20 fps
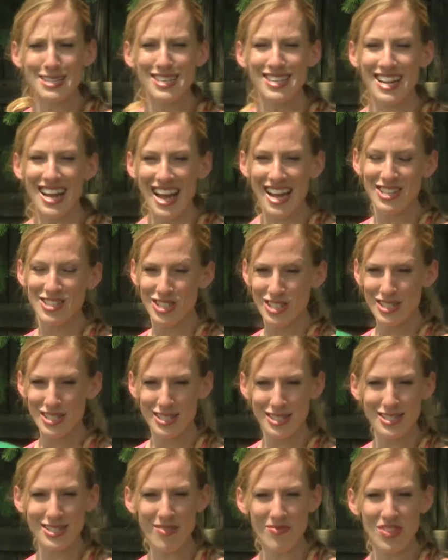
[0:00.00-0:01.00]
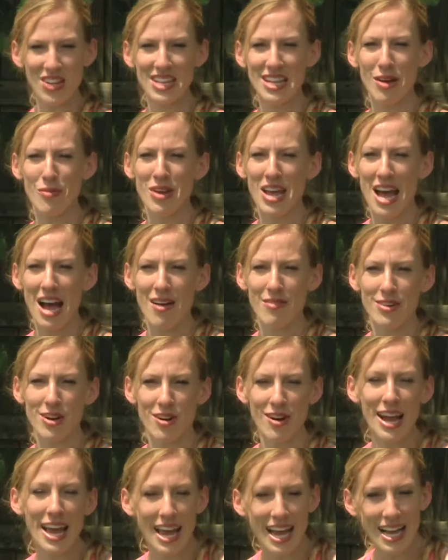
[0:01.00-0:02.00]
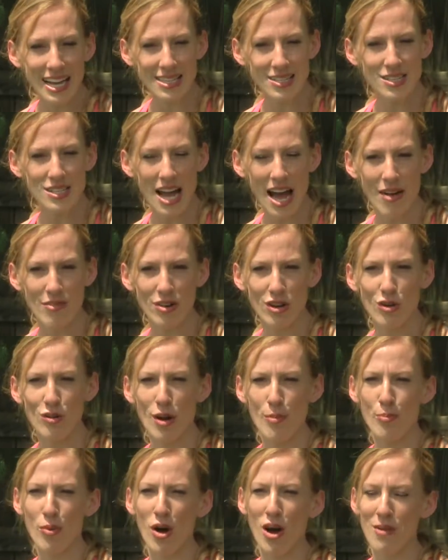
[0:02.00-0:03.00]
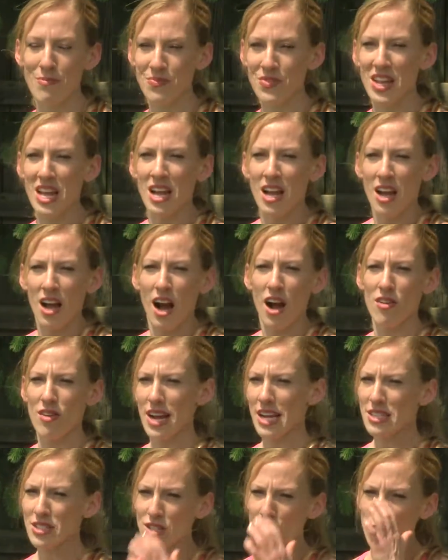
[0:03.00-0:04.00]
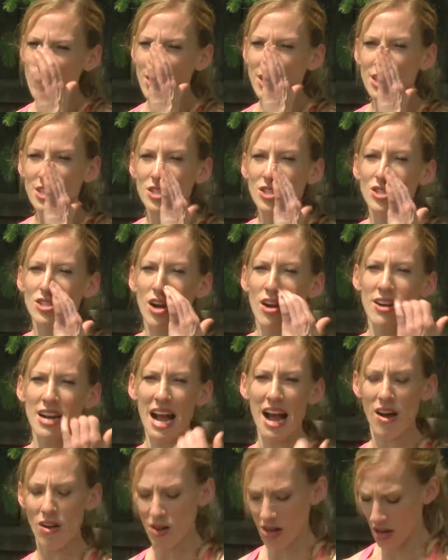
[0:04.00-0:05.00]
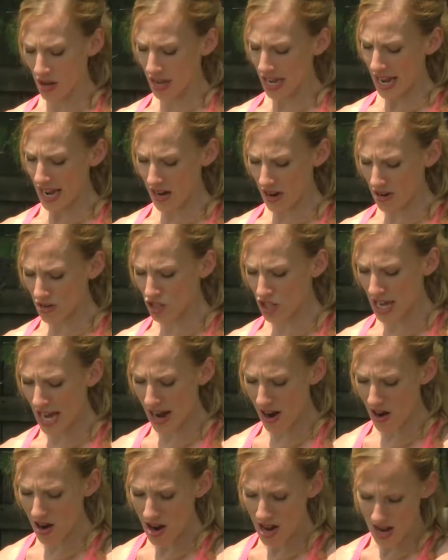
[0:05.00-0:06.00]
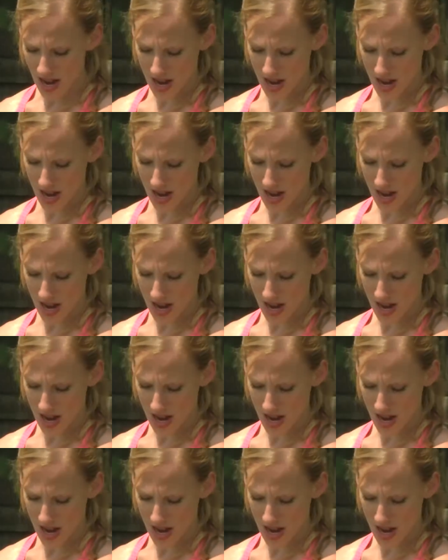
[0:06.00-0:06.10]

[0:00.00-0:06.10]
today just as something that we have in our hands to have a grip on. All right, so we're gonna start out in our chair,